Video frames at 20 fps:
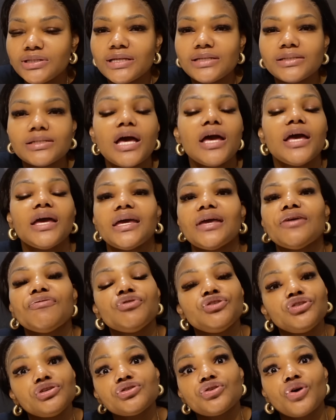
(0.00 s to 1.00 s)
There's, if
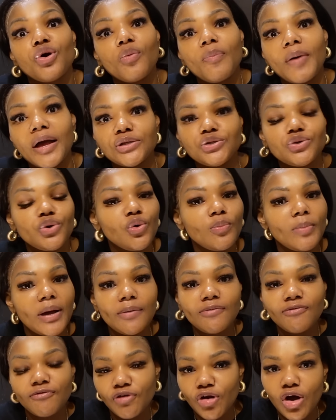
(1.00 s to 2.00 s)
you just go back to all
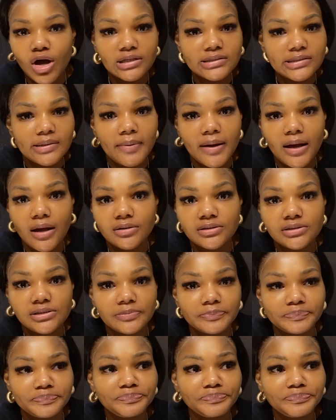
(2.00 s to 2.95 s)
my vlogs about